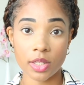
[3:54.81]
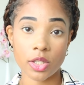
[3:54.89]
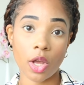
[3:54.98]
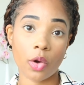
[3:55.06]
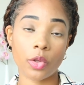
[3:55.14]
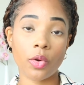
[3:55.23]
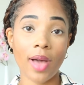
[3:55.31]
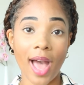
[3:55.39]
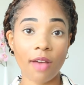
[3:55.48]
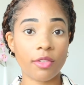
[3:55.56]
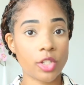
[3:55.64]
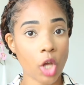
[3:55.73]
So you'll
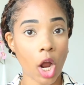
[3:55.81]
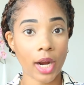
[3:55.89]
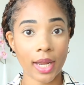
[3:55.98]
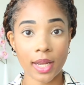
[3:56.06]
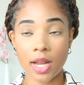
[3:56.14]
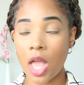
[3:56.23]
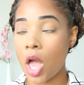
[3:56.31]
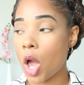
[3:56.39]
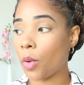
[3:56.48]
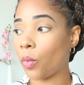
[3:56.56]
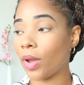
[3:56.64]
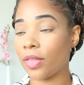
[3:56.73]
have a target,
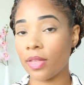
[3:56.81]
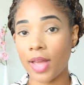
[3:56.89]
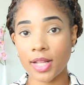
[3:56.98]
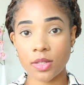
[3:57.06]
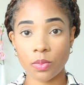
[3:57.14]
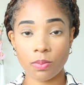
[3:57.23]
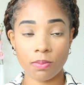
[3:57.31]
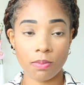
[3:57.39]
whether that's